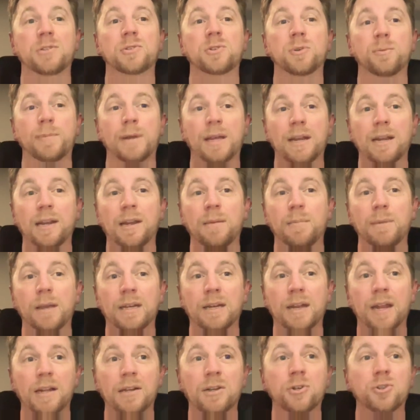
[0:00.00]
So
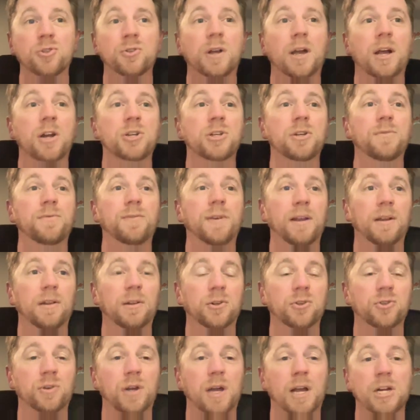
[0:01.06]
magnetic attraction, fatal
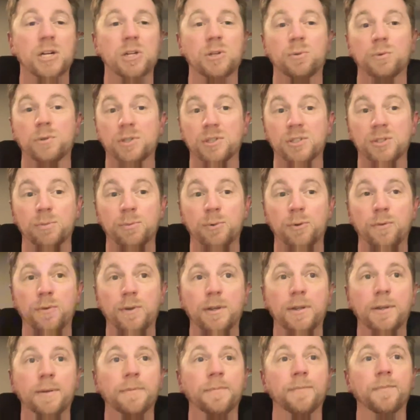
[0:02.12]
attraction, which is a
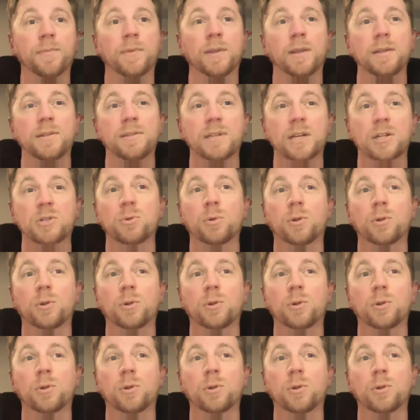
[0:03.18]
movie, sexual